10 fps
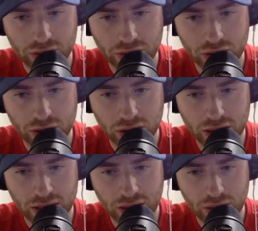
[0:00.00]
We got,
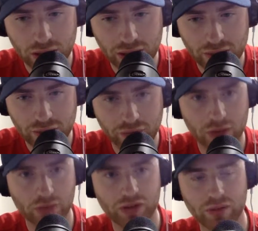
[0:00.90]
I want to leave the
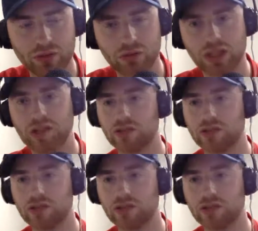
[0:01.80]
final sub till last.